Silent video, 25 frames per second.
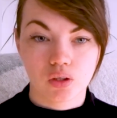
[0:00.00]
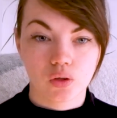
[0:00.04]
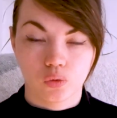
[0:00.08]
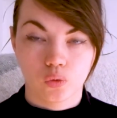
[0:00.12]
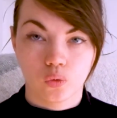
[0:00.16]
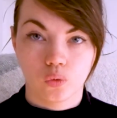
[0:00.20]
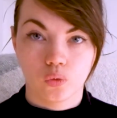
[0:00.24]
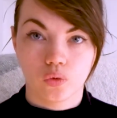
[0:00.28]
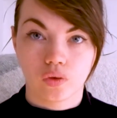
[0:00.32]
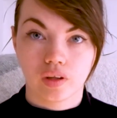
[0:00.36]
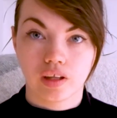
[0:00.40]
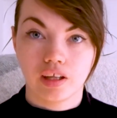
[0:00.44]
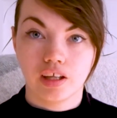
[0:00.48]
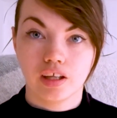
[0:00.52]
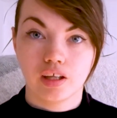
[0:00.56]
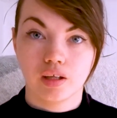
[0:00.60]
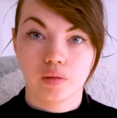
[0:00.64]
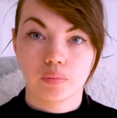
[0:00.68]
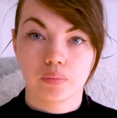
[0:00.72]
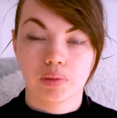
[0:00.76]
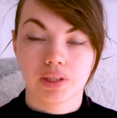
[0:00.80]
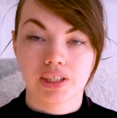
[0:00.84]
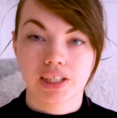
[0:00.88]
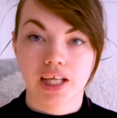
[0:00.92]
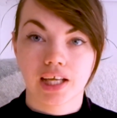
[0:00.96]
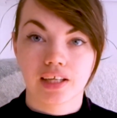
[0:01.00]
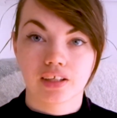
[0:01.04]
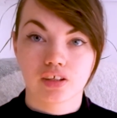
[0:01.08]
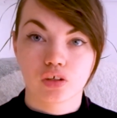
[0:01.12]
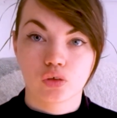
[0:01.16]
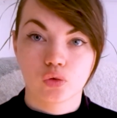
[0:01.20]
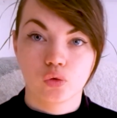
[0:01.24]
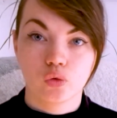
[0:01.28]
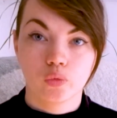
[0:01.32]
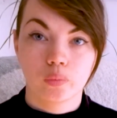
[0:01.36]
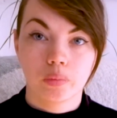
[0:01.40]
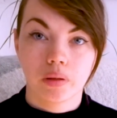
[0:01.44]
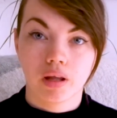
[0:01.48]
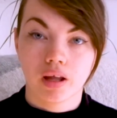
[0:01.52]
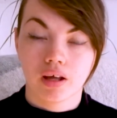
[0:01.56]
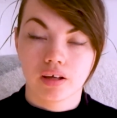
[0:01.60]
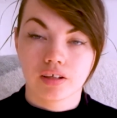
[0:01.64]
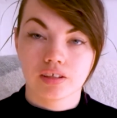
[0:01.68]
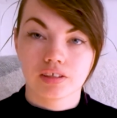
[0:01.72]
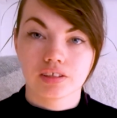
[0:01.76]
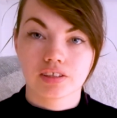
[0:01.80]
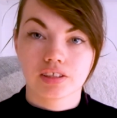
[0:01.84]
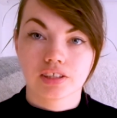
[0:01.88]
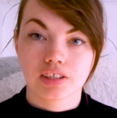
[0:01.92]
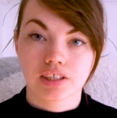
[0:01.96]
or the botanical
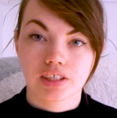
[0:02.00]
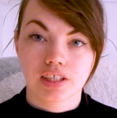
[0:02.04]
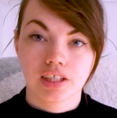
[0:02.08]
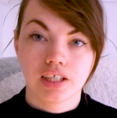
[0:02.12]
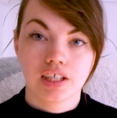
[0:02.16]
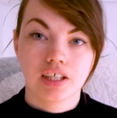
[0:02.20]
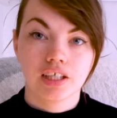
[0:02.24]
plants